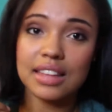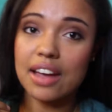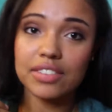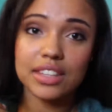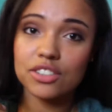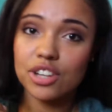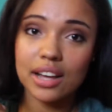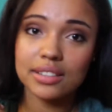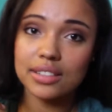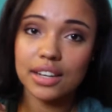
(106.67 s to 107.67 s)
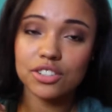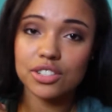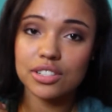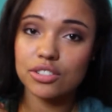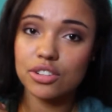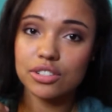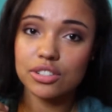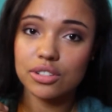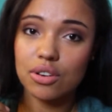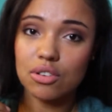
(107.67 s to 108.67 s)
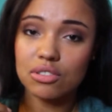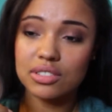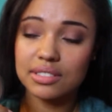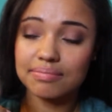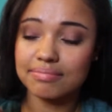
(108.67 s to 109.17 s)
everything Jaclyn touches turns to gold.